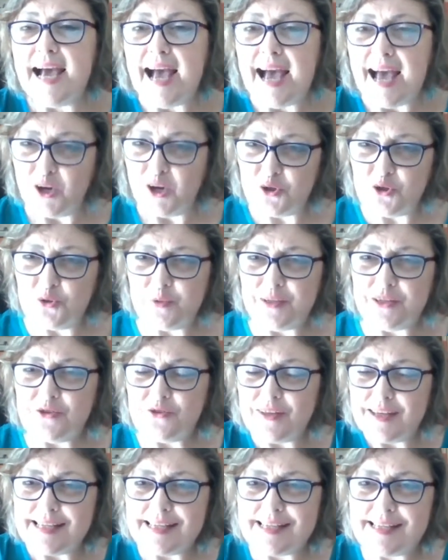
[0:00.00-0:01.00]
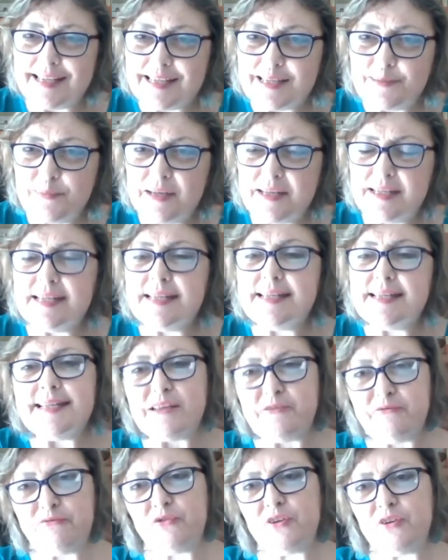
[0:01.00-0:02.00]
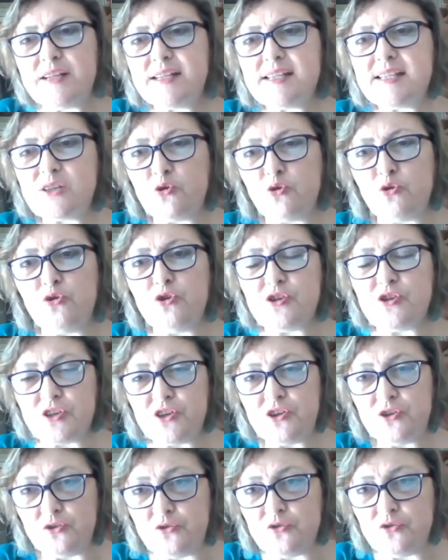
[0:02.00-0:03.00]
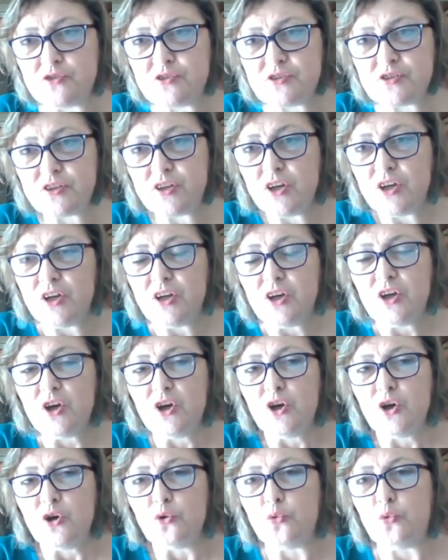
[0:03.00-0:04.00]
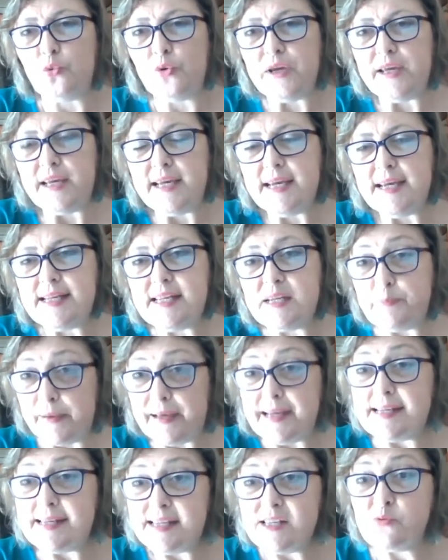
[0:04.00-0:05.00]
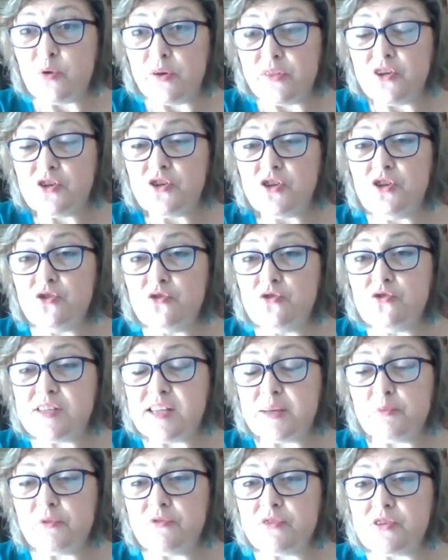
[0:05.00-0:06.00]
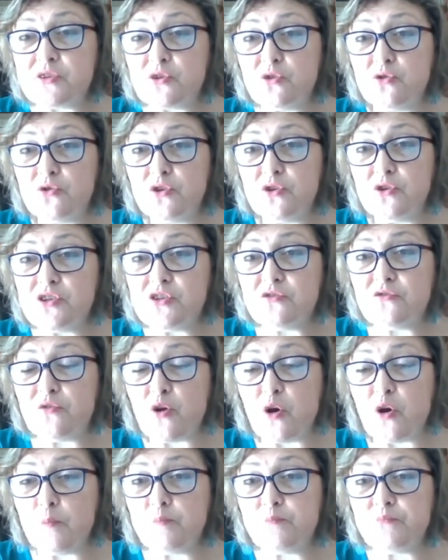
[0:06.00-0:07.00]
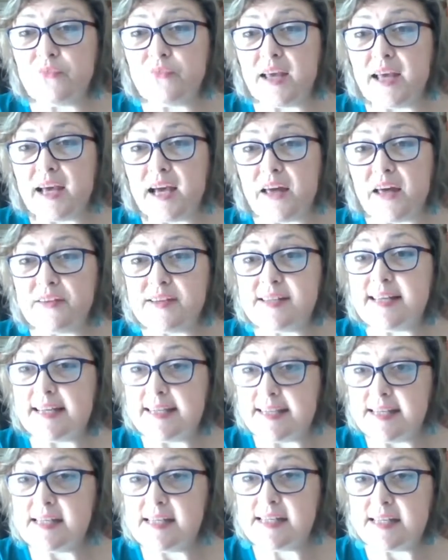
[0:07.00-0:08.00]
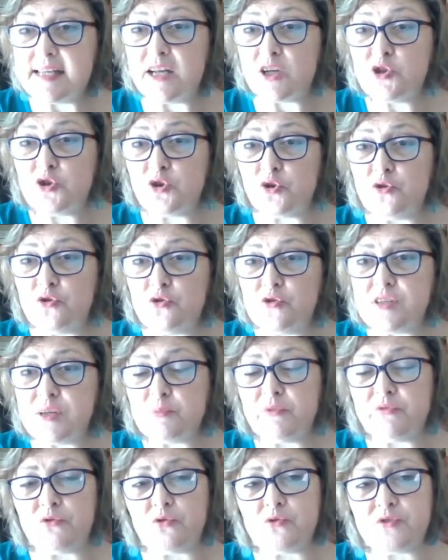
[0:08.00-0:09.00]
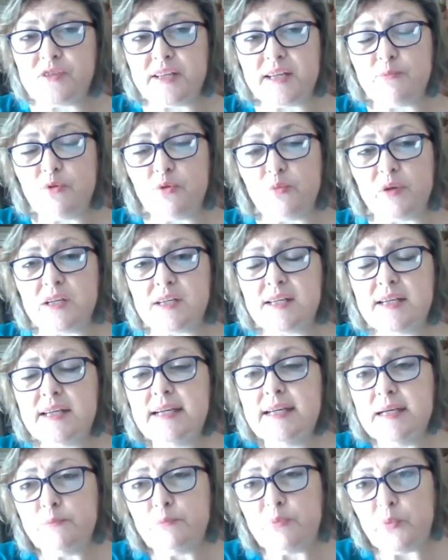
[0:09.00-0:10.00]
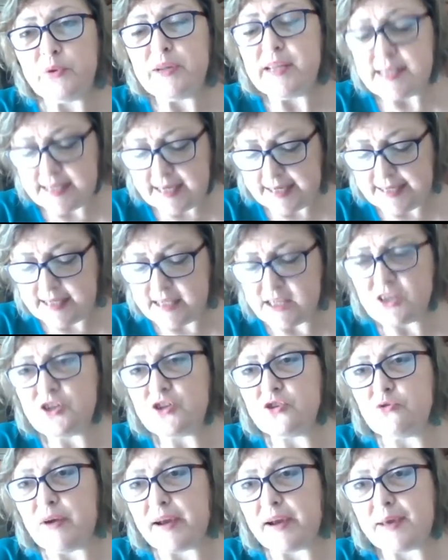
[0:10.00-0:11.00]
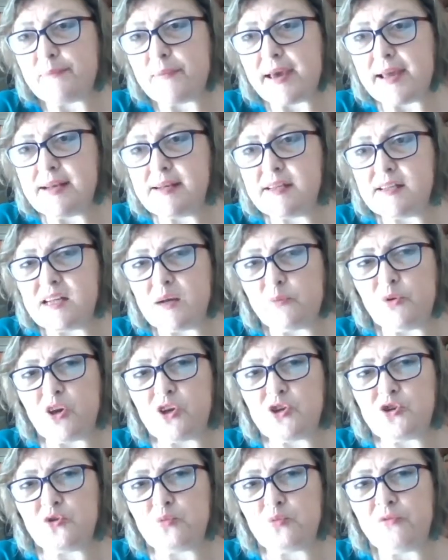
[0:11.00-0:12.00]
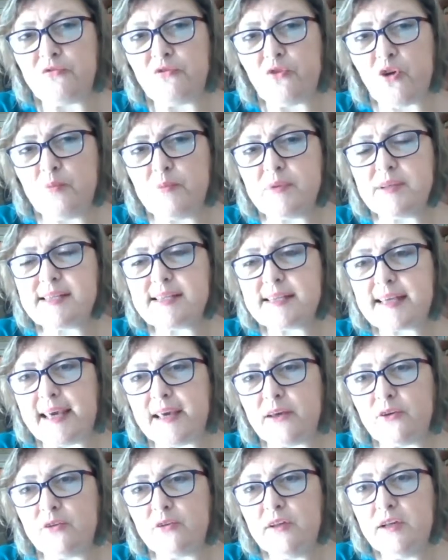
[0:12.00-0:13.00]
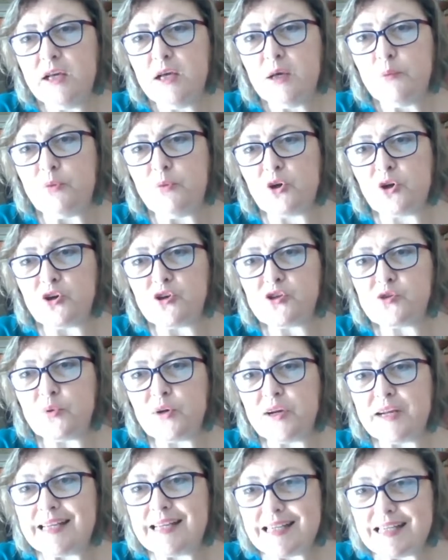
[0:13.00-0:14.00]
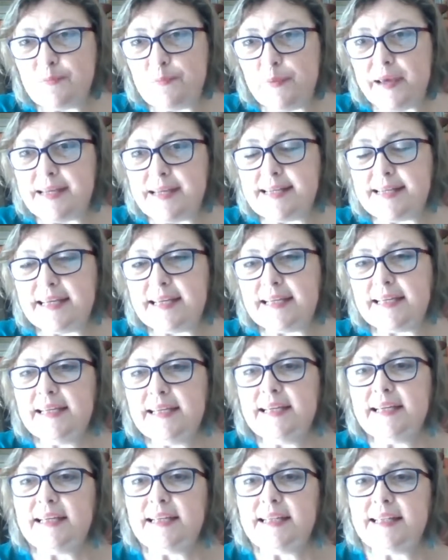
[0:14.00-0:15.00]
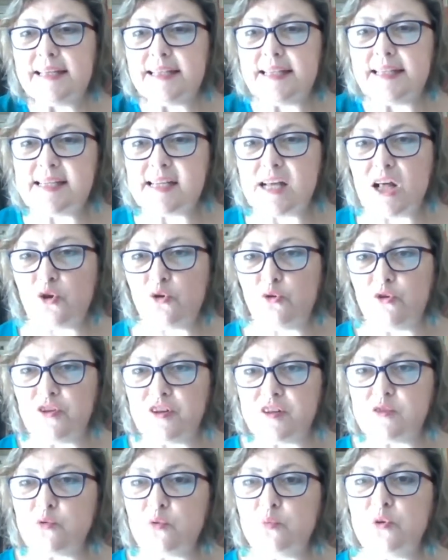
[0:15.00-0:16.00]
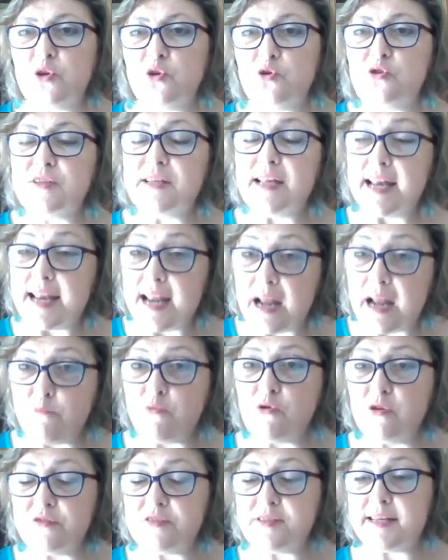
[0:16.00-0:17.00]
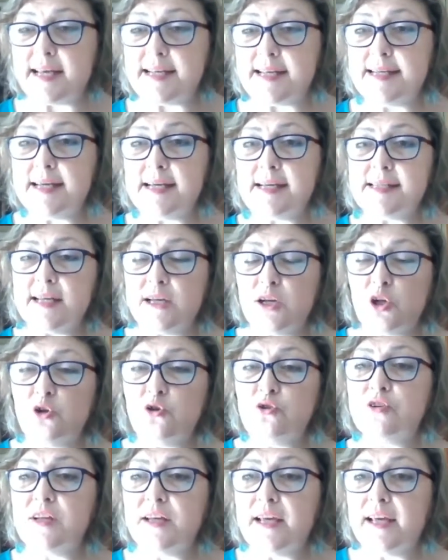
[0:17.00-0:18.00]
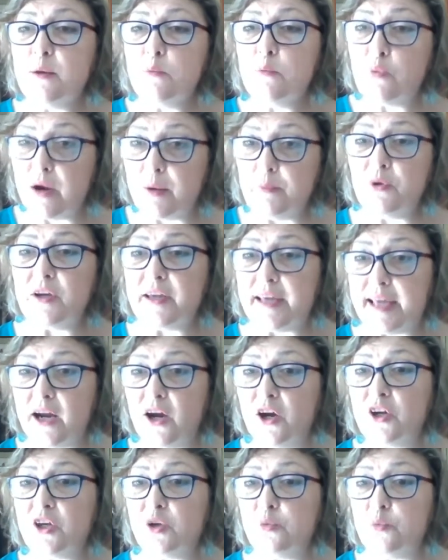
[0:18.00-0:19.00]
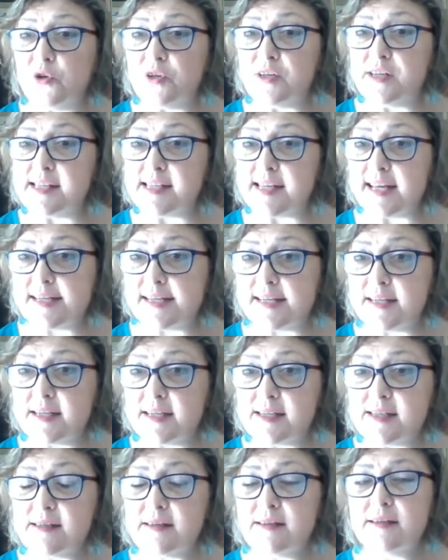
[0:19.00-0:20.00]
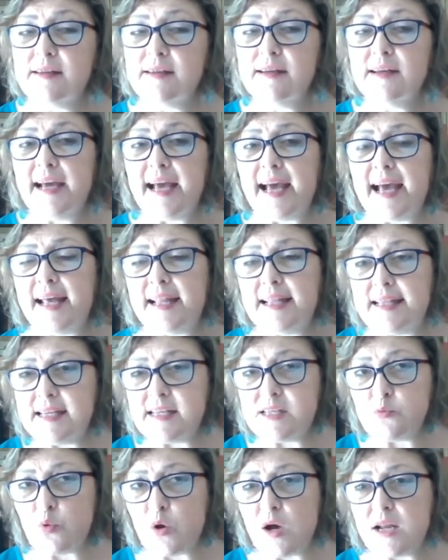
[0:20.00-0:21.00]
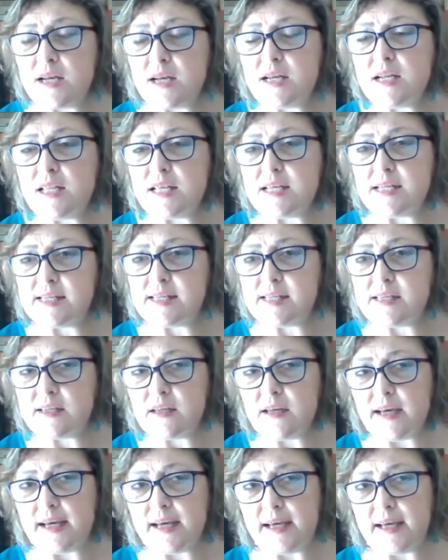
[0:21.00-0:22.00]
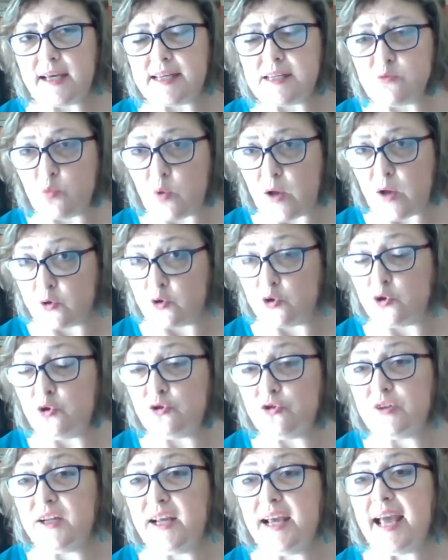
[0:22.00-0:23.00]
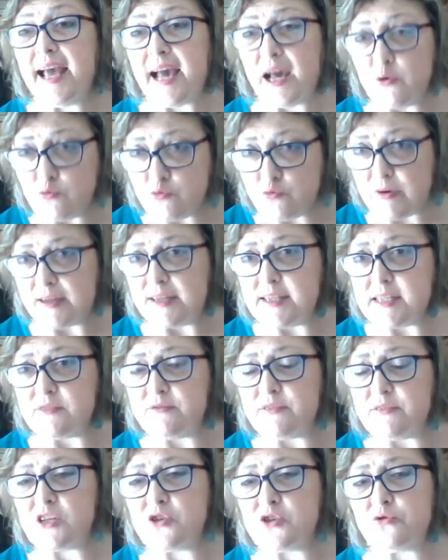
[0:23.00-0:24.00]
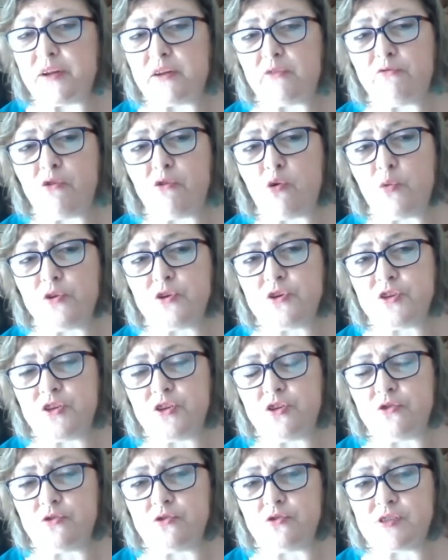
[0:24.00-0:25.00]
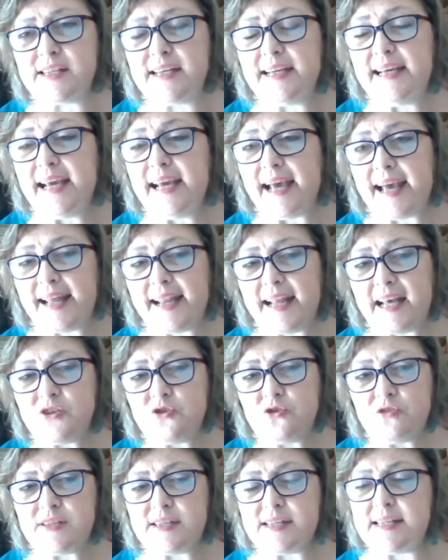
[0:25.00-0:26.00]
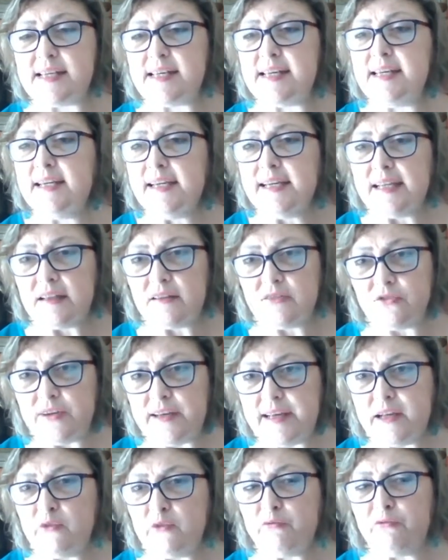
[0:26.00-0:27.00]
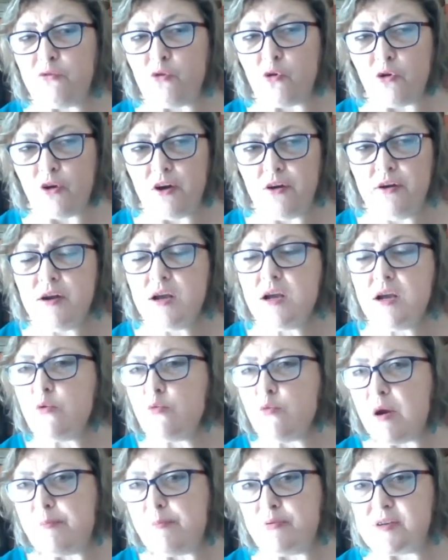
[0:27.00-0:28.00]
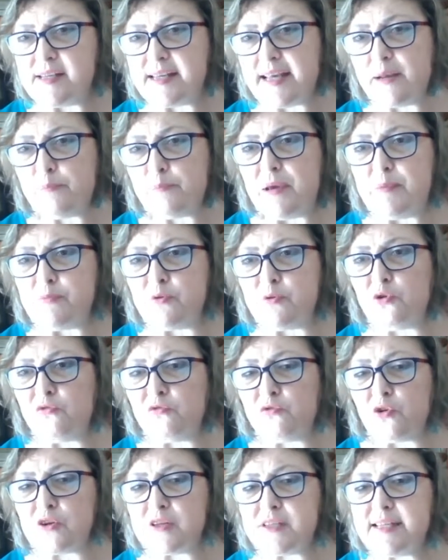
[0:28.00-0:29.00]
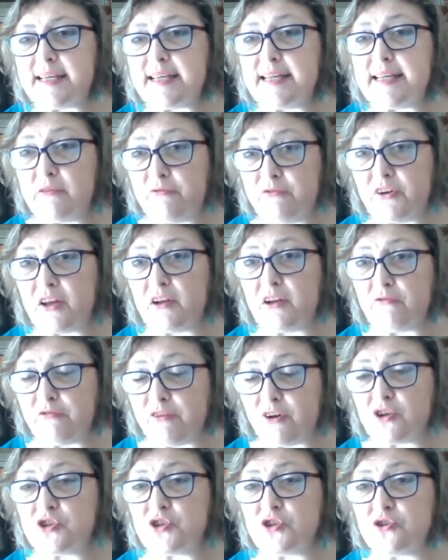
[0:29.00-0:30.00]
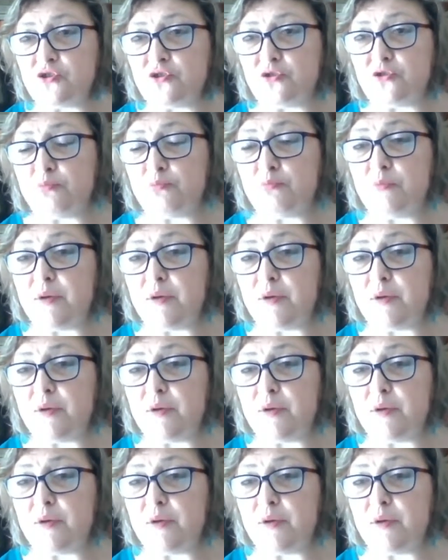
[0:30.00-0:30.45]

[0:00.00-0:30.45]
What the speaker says: How do we do that assessment? Different scores are used. We debated whether to use some of the scores from other settings, and I'll show you some of those in a moment. But we decided to recommend the WHO Performance Scale because we're anticipating that these algorithms will be used in a number of settings, including primary care and community settings. And this is well known and relatively straightforward to use. And as you see, 3 and 4 represent people who've got significant functional